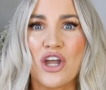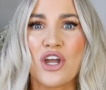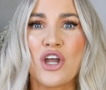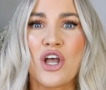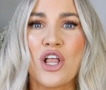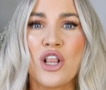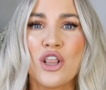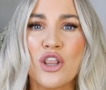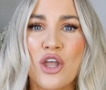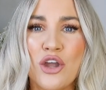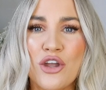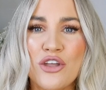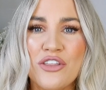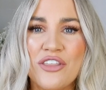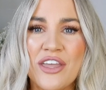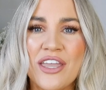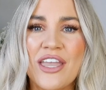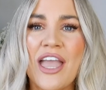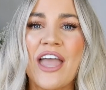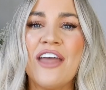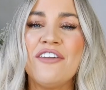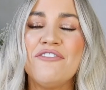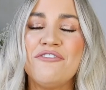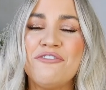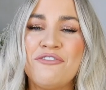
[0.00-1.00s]

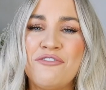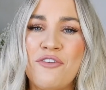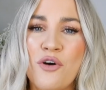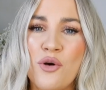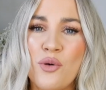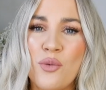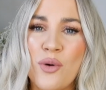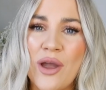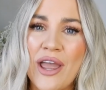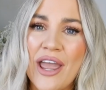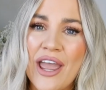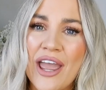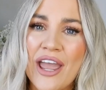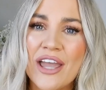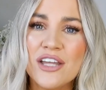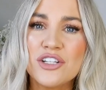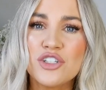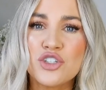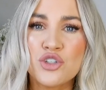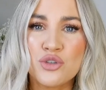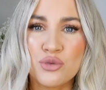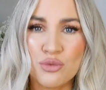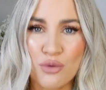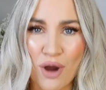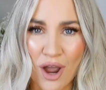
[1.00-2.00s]
clothing and footwear
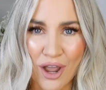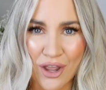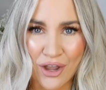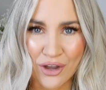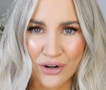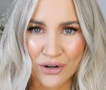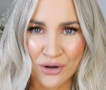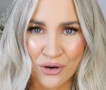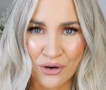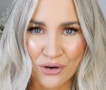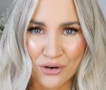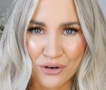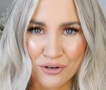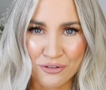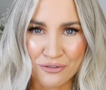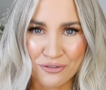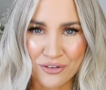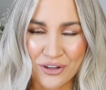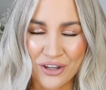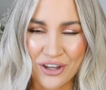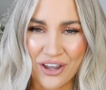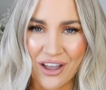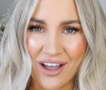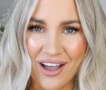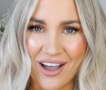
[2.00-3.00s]
try on haul for
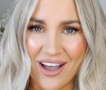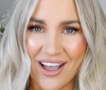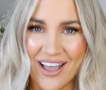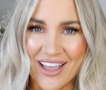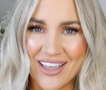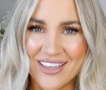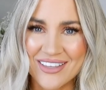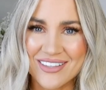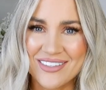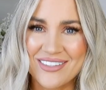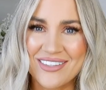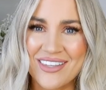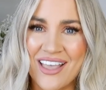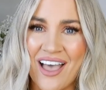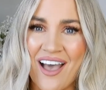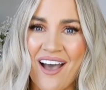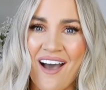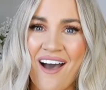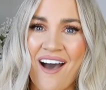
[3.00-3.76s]
you guys.